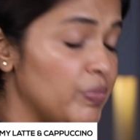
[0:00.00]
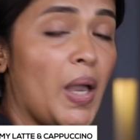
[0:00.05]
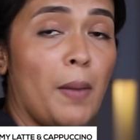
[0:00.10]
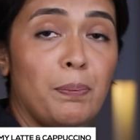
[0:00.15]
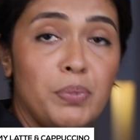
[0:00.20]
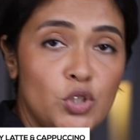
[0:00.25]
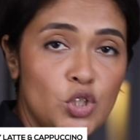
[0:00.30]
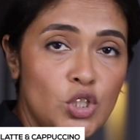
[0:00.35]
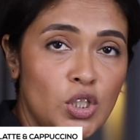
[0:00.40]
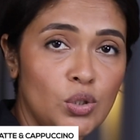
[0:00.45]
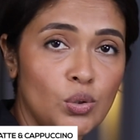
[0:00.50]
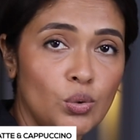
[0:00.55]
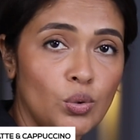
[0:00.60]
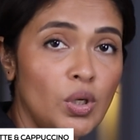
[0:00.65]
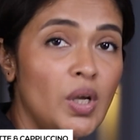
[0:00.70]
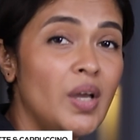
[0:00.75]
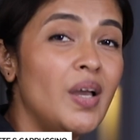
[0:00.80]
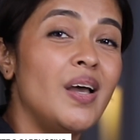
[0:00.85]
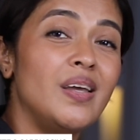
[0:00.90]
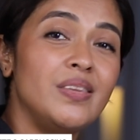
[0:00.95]
Cappuccino.
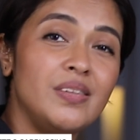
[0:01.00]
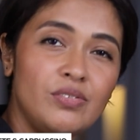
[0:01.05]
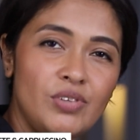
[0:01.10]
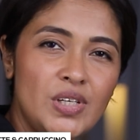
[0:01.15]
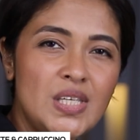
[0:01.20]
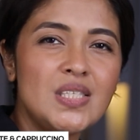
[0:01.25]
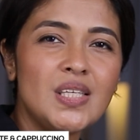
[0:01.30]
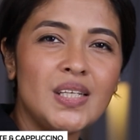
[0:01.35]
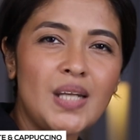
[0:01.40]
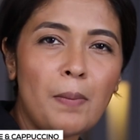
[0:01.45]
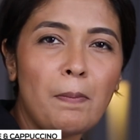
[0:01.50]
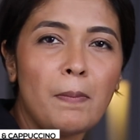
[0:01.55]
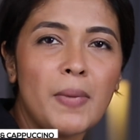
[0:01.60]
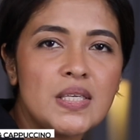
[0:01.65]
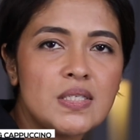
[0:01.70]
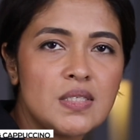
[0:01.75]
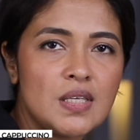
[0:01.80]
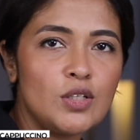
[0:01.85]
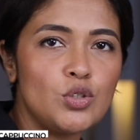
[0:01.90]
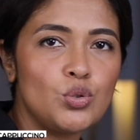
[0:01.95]
The reason I'm
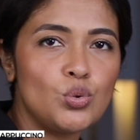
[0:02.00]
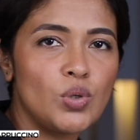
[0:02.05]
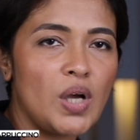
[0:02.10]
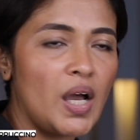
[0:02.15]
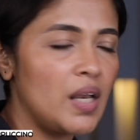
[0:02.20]
mixing two